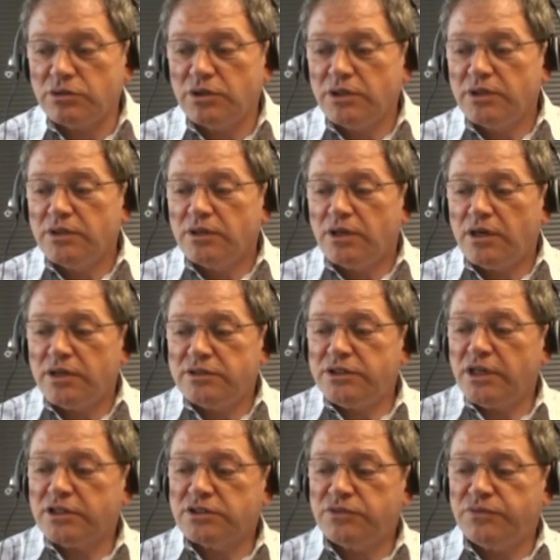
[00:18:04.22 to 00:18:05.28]
So
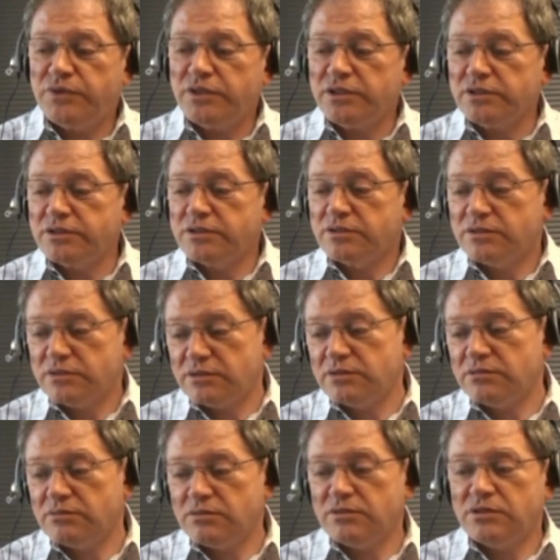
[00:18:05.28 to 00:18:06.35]
text field,
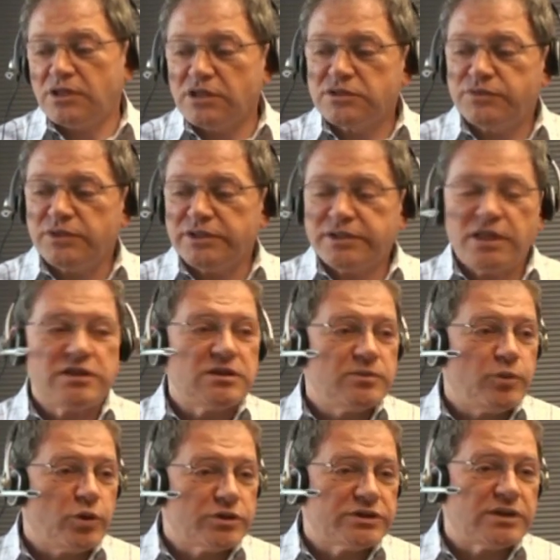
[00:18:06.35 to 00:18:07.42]

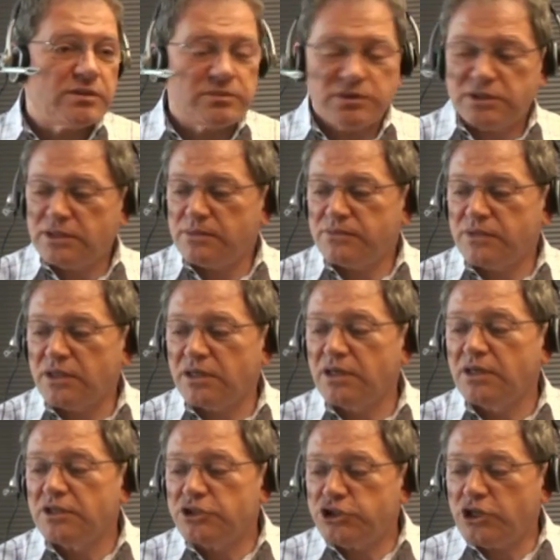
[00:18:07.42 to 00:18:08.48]
edit box, same thing.
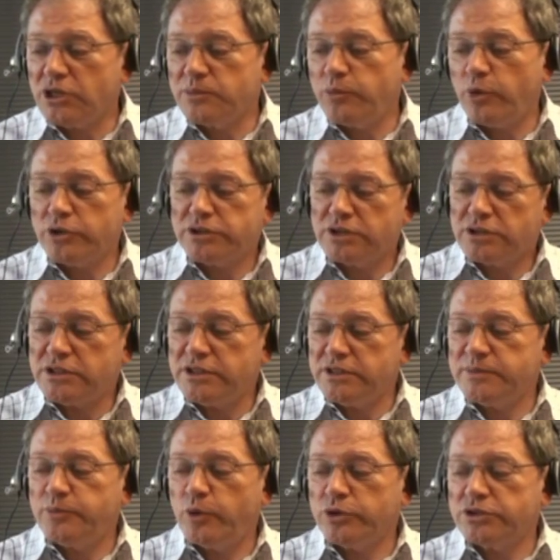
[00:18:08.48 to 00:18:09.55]
Check boxes,
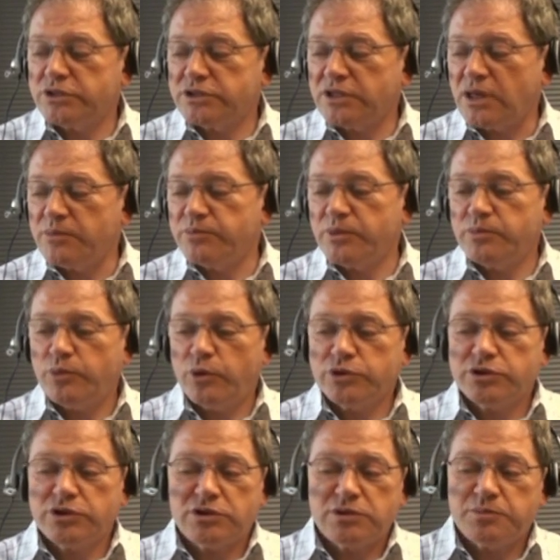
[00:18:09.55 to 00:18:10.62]
list boxes, combo
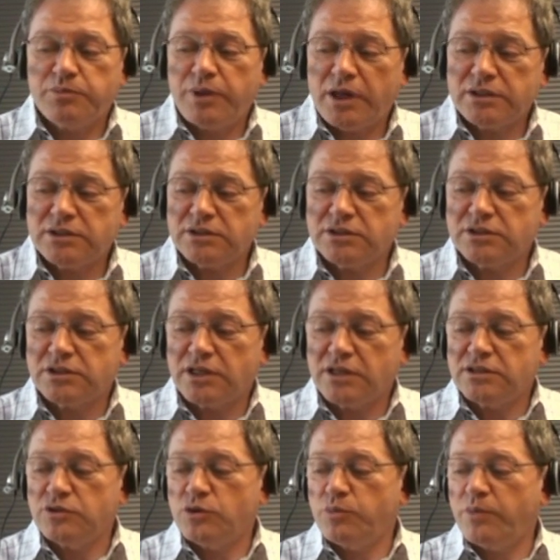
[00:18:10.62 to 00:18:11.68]
boxes, buttons,
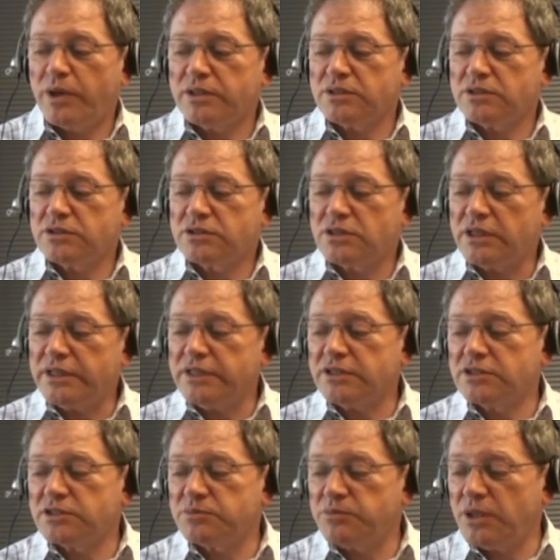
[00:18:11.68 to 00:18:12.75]
radio buttons,
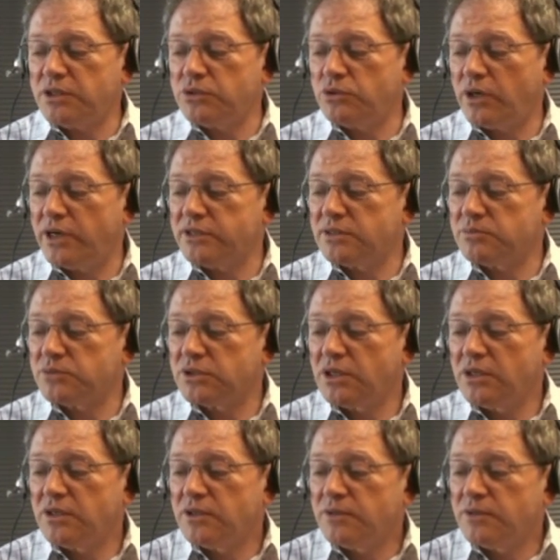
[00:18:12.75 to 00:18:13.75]
links, menu items,